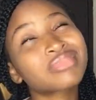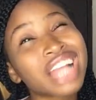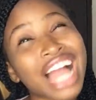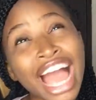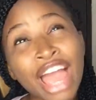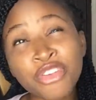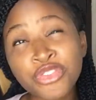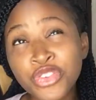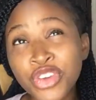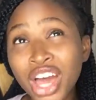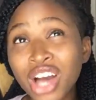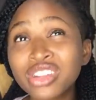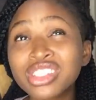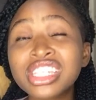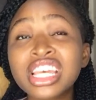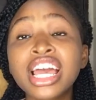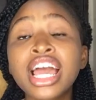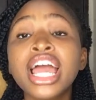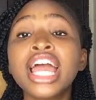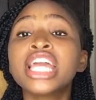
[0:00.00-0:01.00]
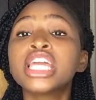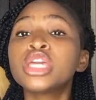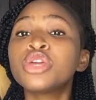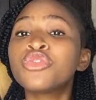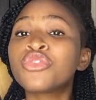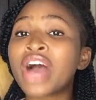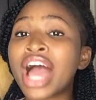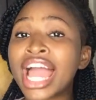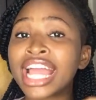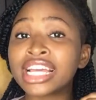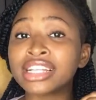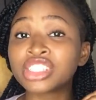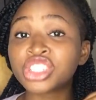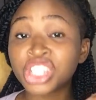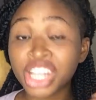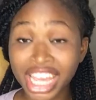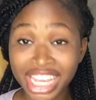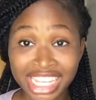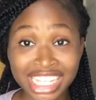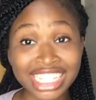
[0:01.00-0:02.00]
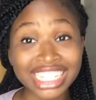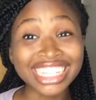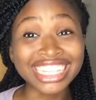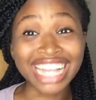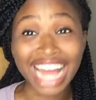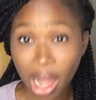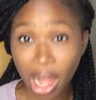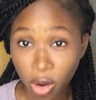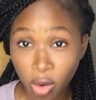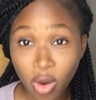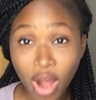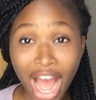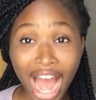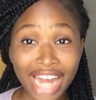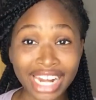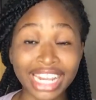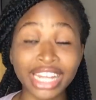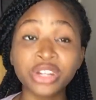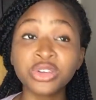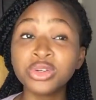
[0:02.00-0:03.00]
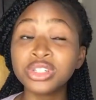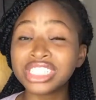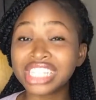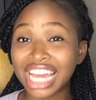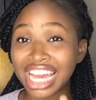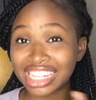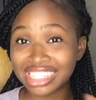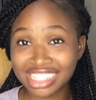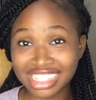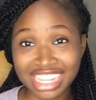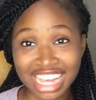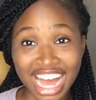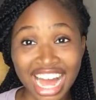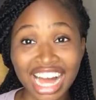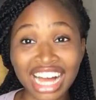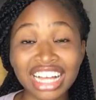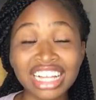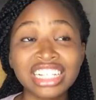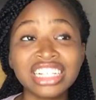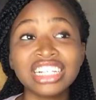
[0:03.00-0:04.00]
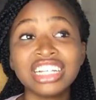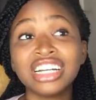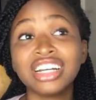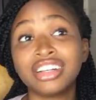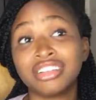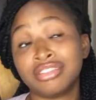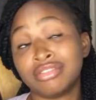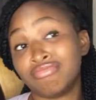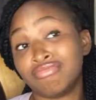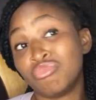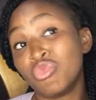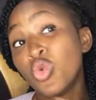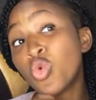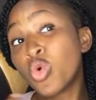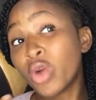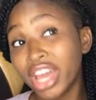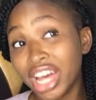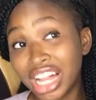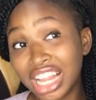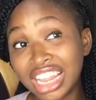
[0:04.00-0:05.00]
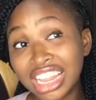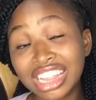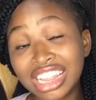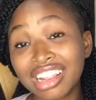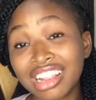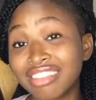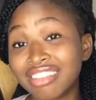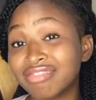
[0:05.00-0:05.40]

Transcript: I felt If I check it now and I know the answer, well,